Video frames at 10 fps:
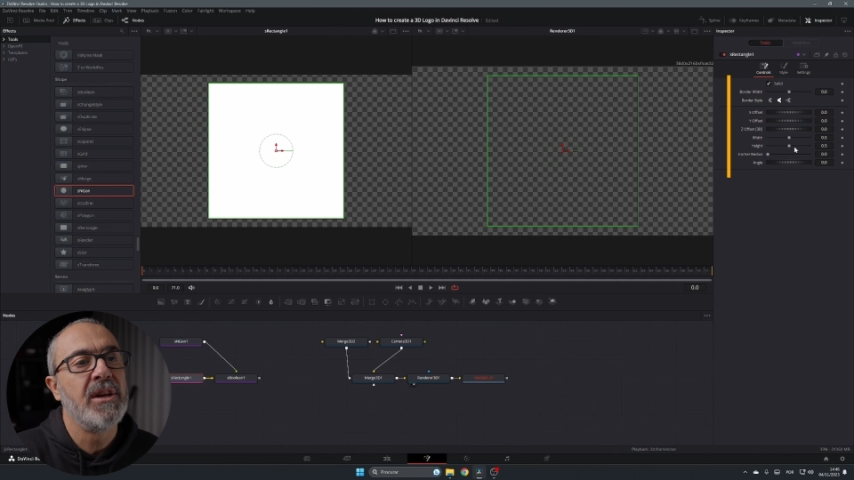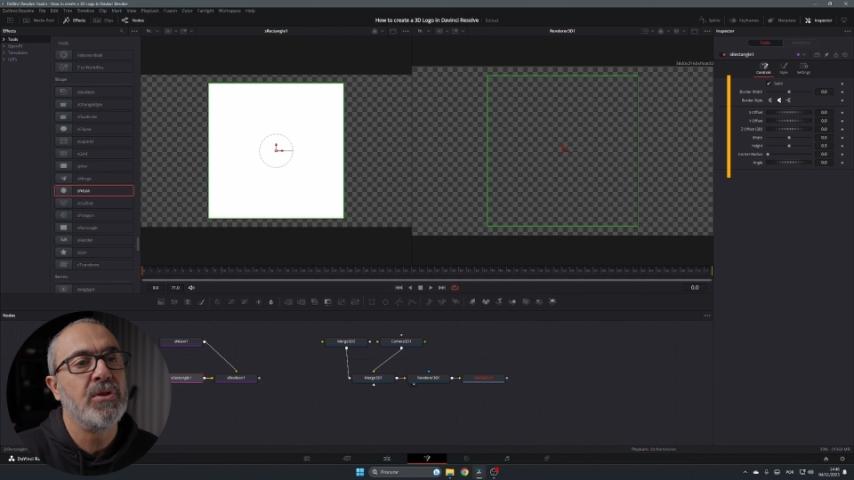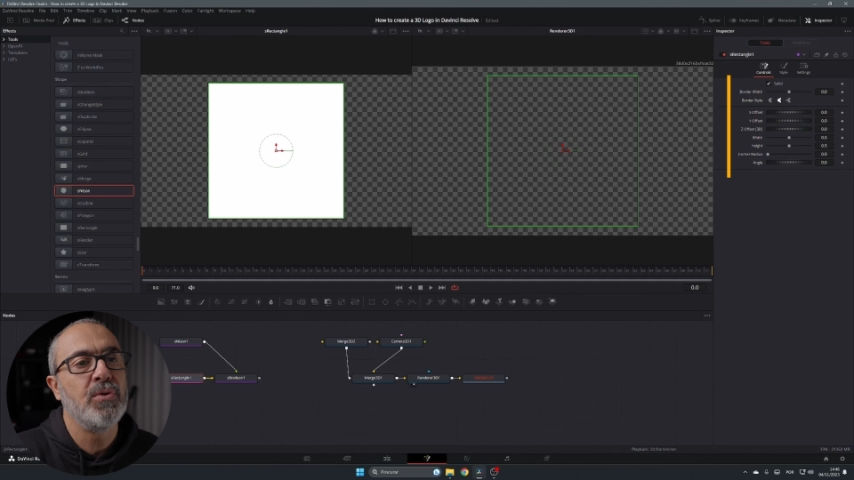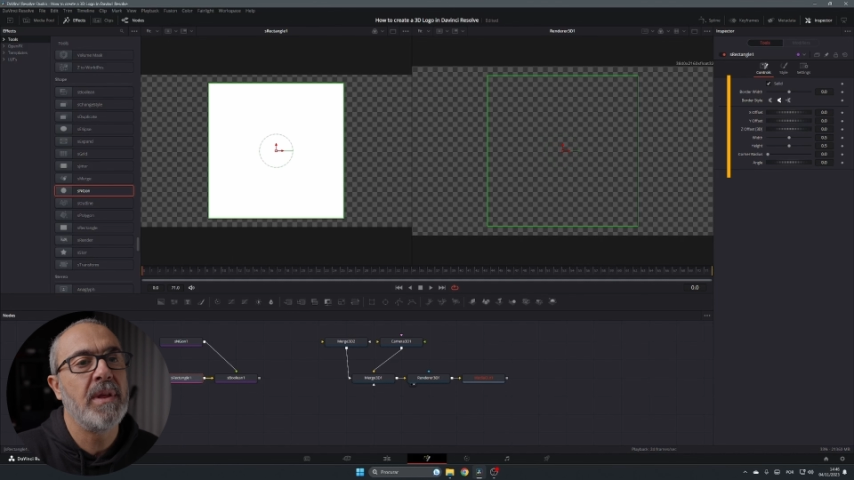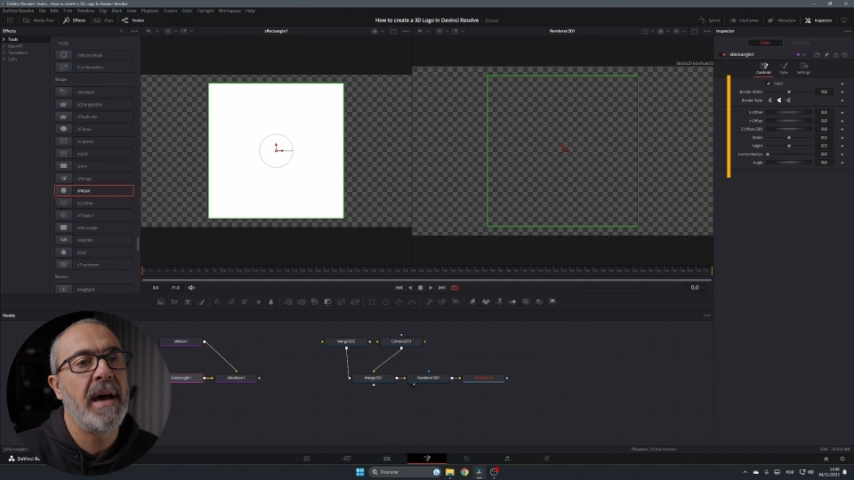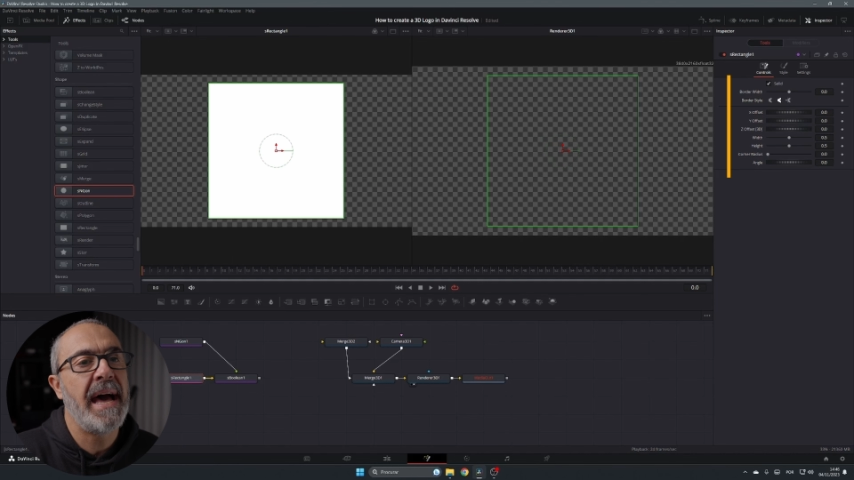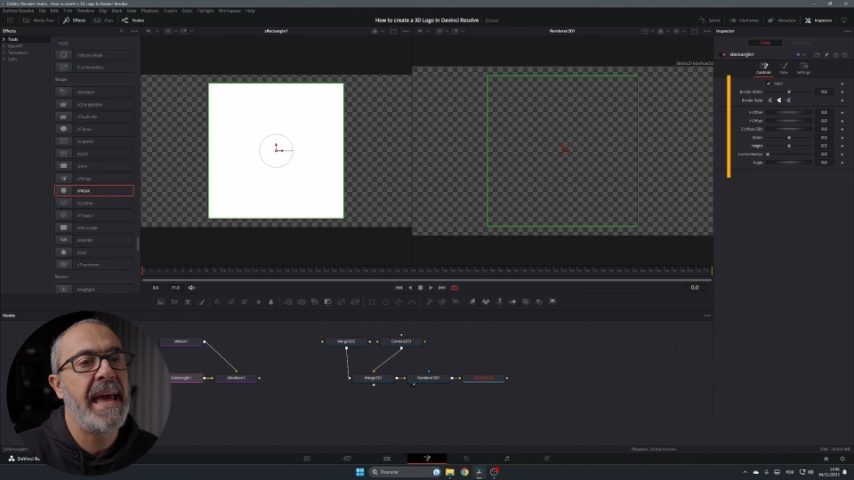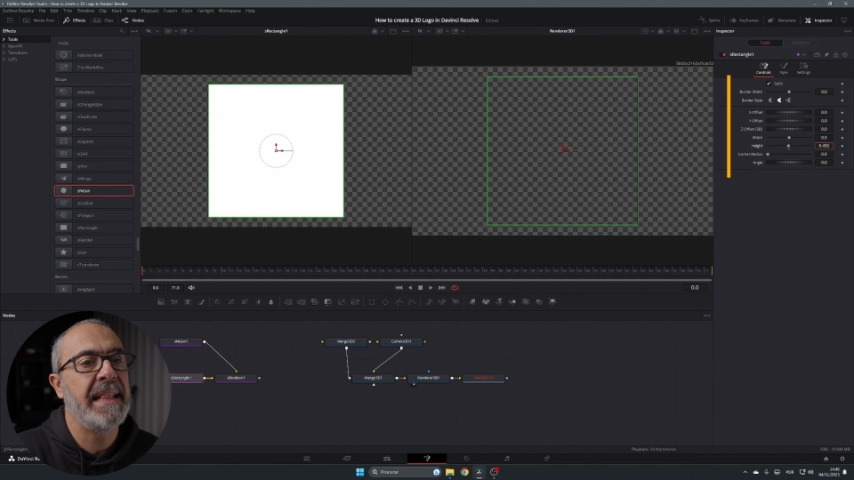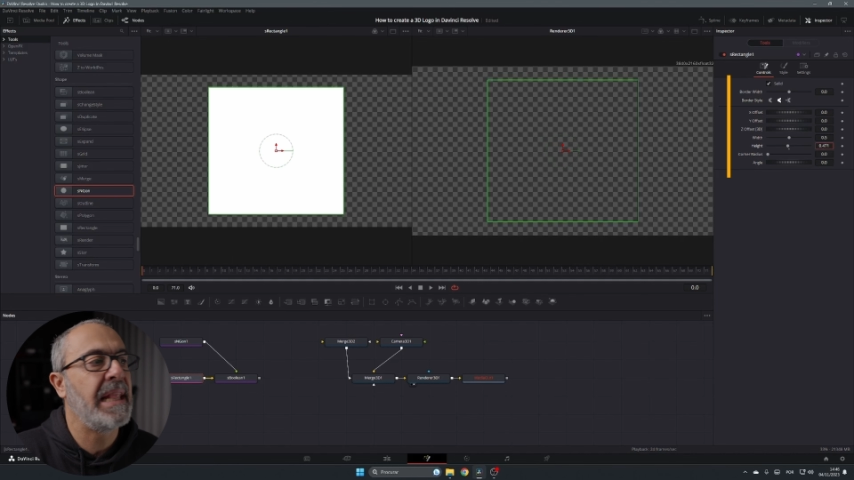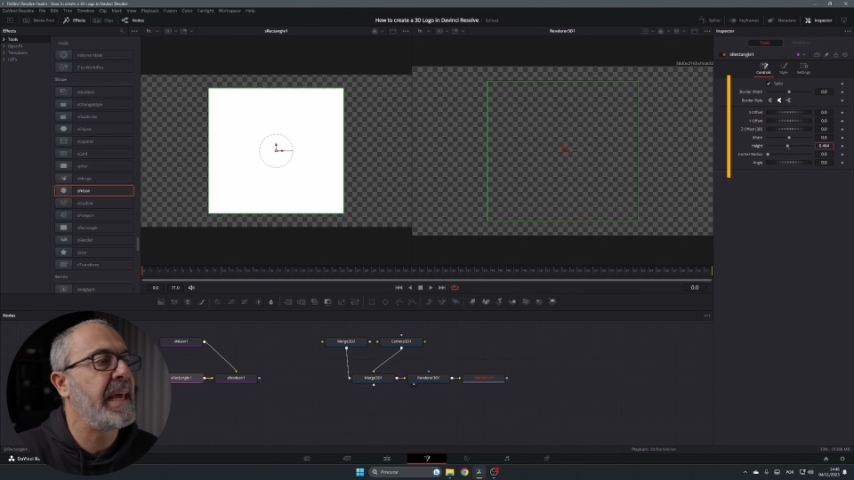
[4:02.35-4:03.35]
to the
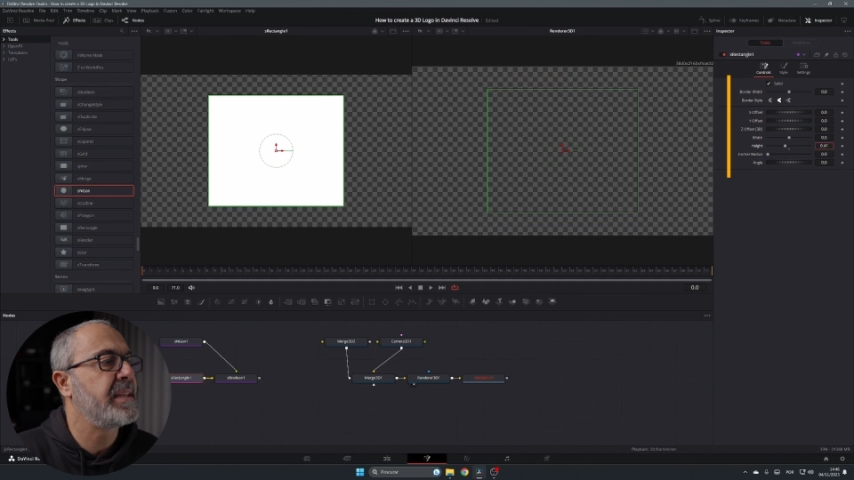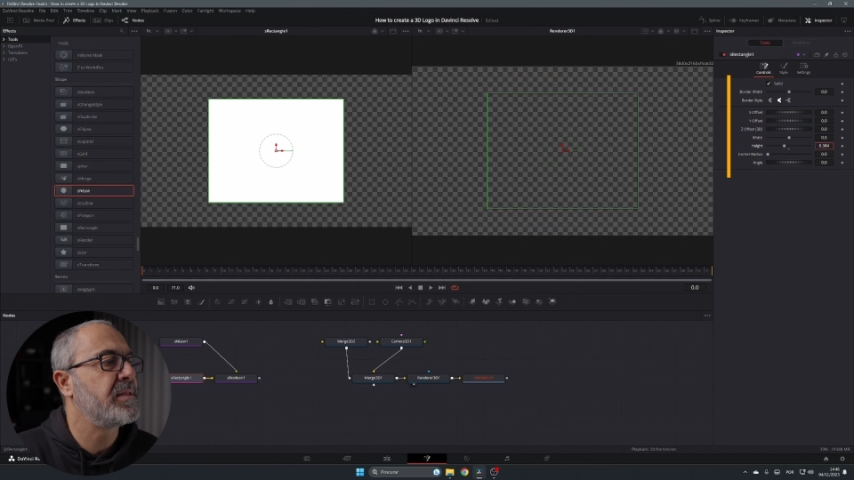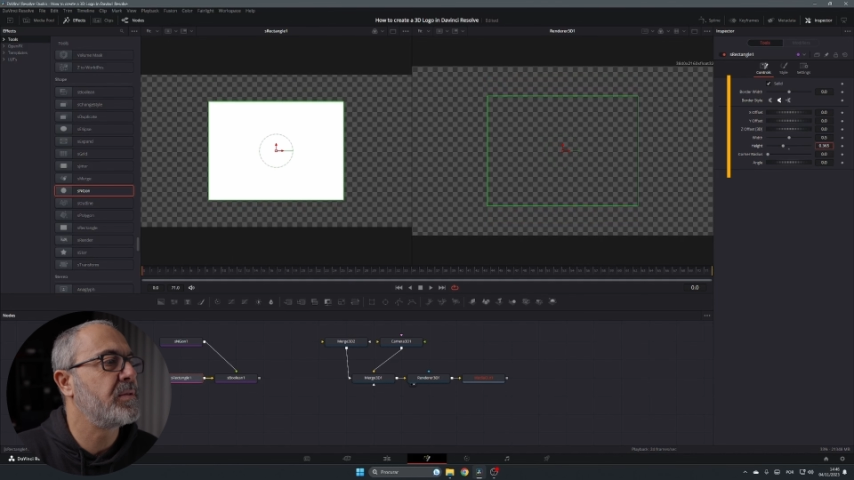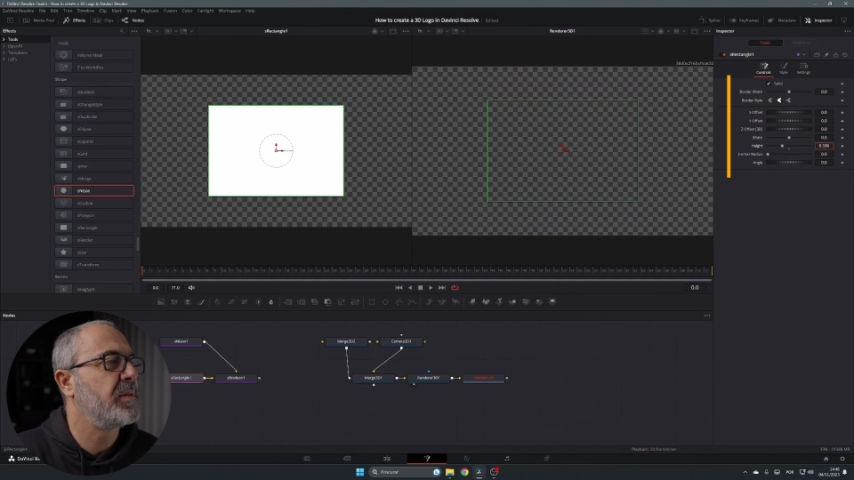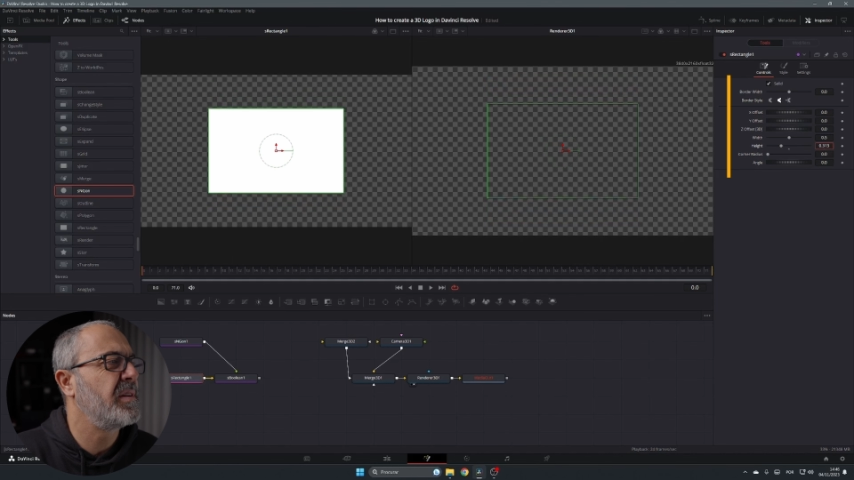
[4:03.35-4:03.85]
height, let's